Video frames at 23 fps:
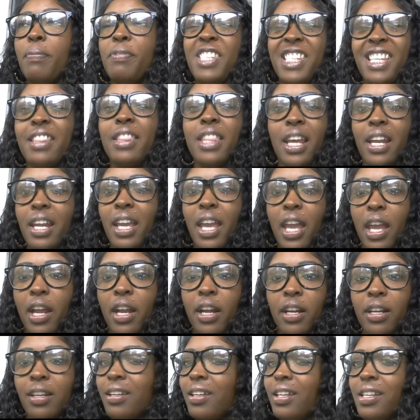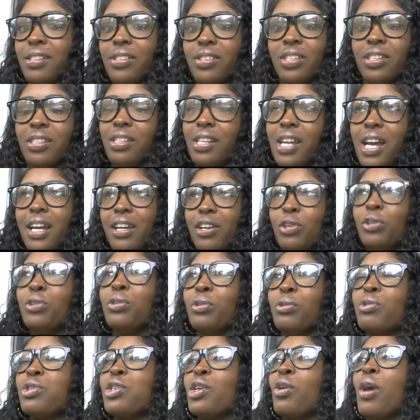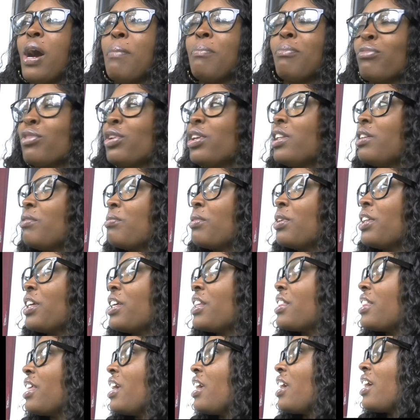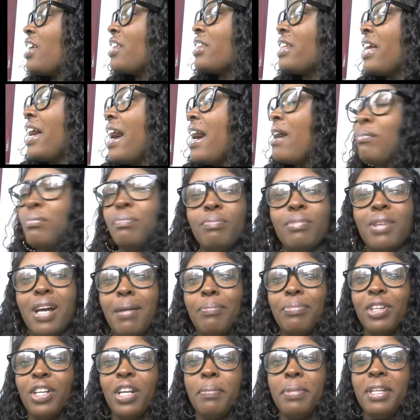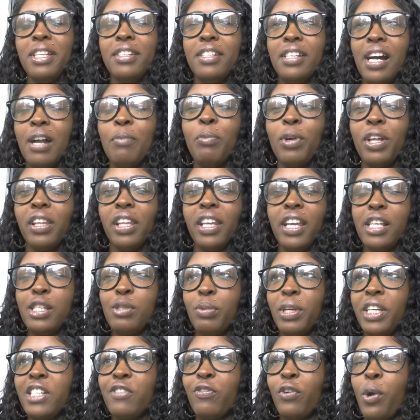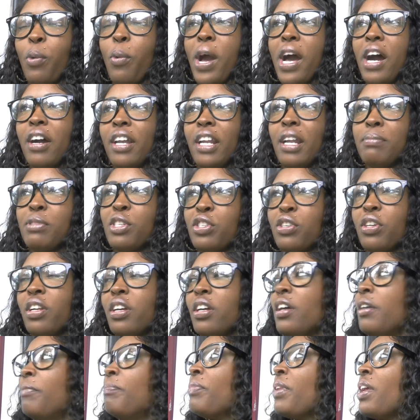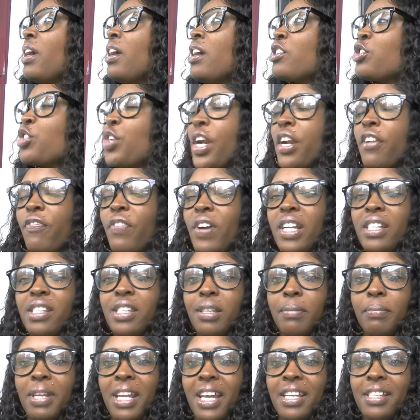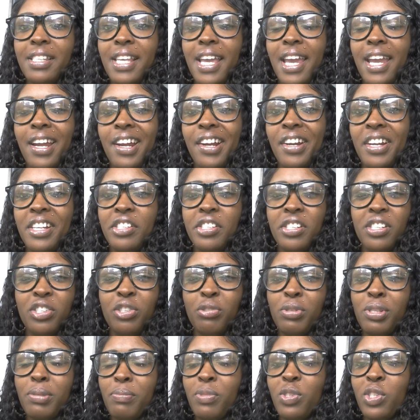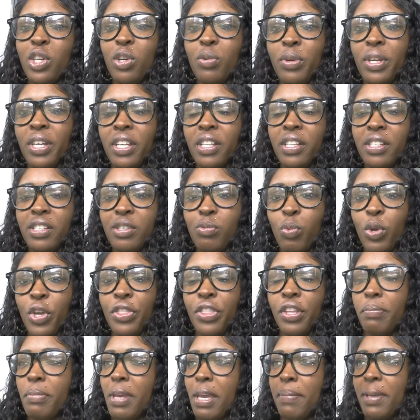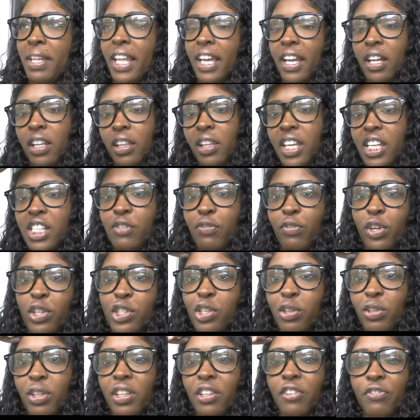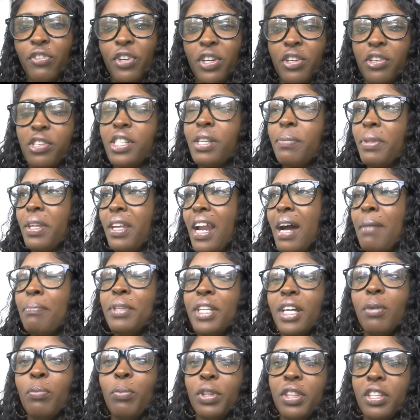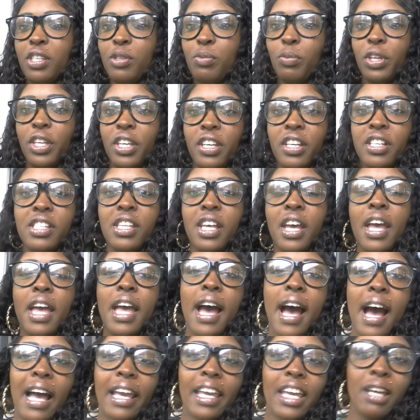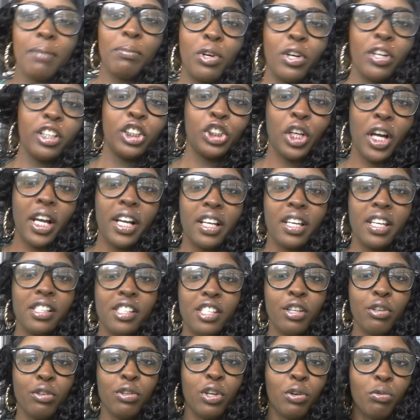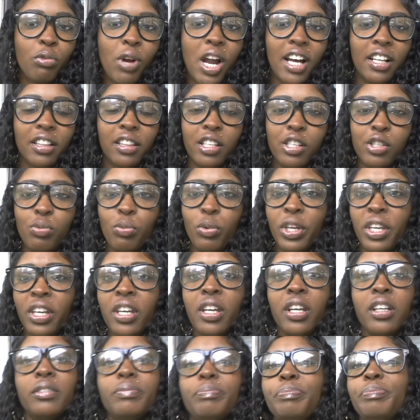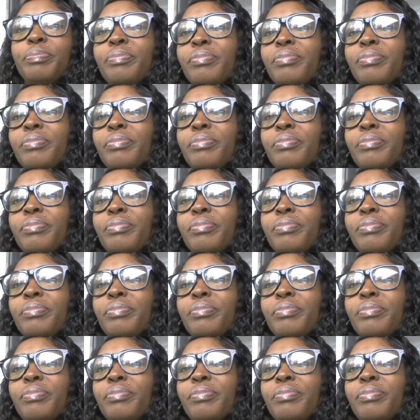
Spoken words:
synthetic hair, it's just not cool. So I'm really thinking that I'm gonna be done with lace wigs for a while, and I'm just gonna try to find some nice hair and just do some sew-ins with maybe like a lace frontal in the front or something. I'm done with these wigs. I am gonna try to continue to rock this wig